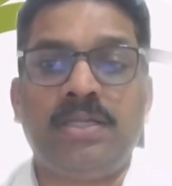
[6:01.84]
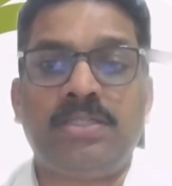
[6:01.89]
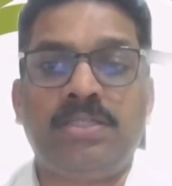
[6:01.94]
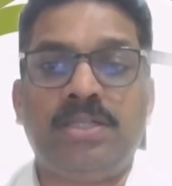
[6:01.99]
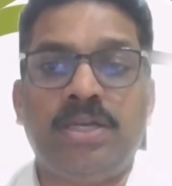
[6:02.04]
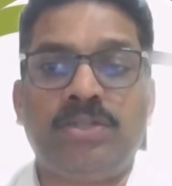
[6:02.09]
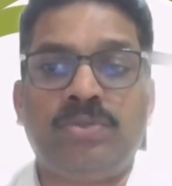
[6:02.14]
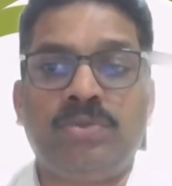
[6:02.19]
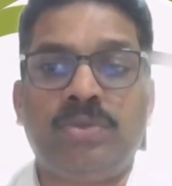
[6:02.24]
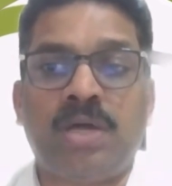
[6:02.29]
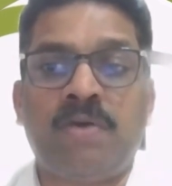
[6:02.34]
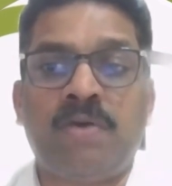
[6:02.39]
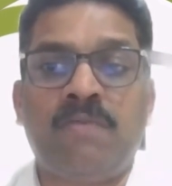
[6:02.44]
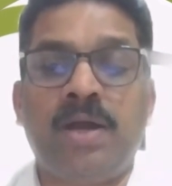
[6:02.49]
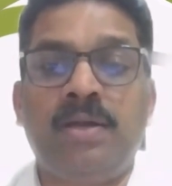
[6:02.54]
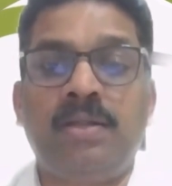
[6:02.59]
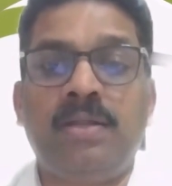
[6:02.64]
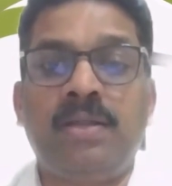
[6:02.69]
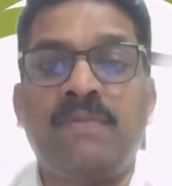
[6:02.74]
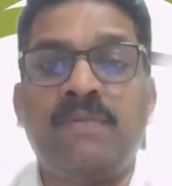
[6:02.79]
they should
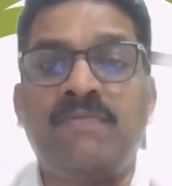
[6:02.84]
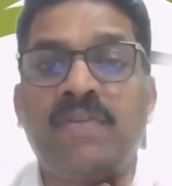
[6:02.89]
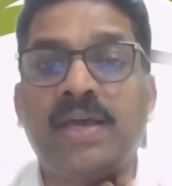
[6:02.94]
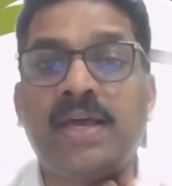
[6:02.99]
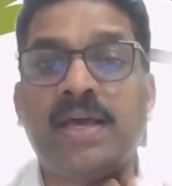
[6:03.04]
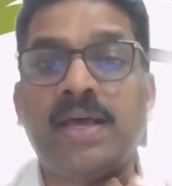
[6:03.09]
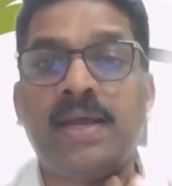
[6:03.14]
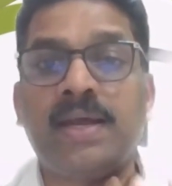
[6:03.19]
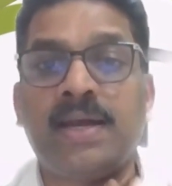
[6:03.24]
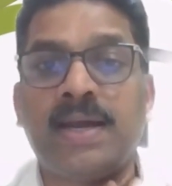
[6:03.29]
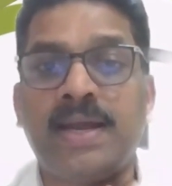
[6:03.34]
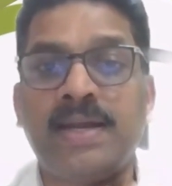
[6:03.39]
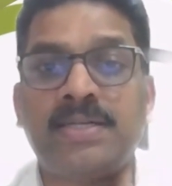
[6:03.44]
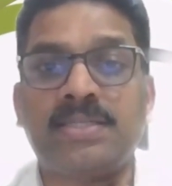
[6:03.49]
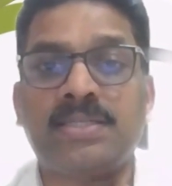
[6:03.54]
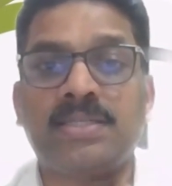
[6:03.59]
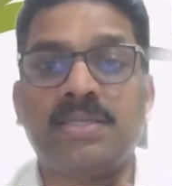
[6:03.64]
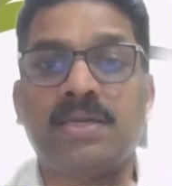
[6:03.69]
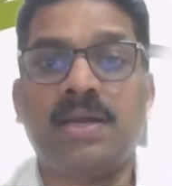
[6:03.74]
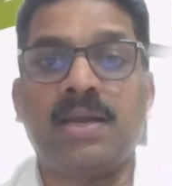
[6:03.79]
avoid the flickering
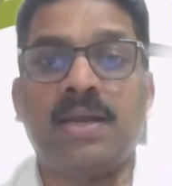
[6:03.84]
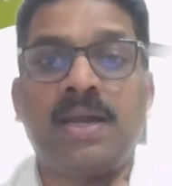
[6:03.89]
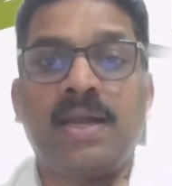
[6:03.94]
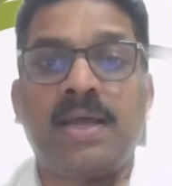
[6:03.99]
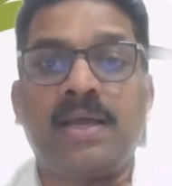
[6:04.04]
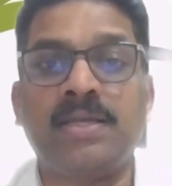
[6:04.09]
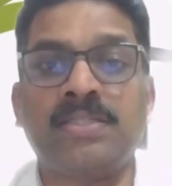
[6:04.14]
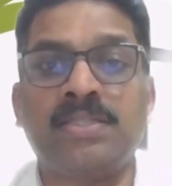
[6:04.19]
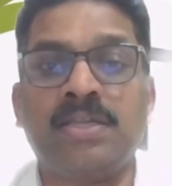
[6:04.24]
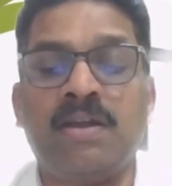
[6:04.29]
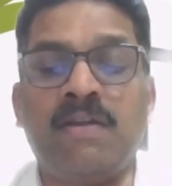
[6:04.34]
lights like a cell